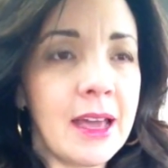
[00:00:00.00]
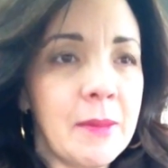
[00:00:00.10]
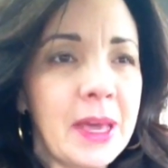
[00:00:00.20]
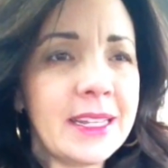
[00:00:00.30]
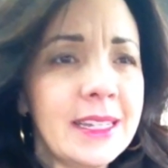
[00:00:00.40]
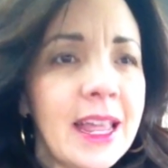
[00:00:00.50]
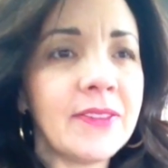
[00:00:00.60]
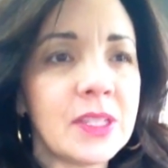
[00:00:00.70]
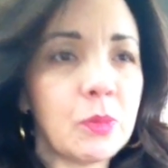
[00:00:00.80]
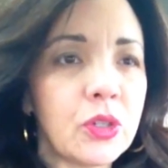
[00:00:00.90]
I did
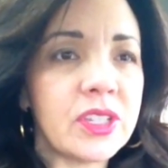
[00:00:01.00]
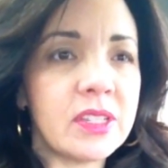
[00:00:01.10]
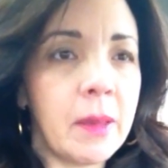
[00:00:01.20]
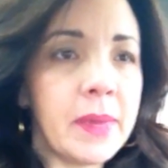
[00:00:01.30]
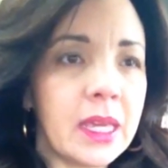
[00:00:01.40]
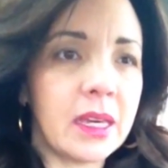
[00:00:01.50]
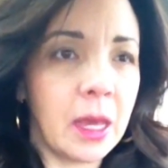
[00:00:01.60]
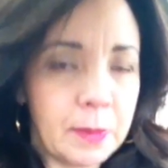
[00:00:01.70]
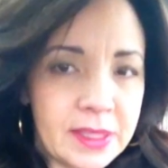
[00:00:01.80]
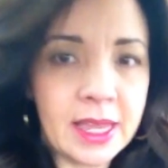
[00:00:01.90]
have some more stomach
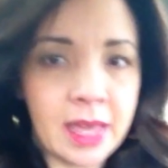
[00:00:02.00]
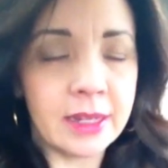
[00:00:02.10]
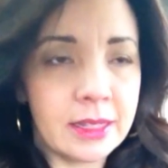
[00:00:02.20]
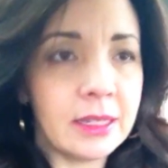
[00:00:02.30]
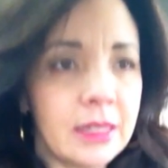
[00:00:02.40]
upset.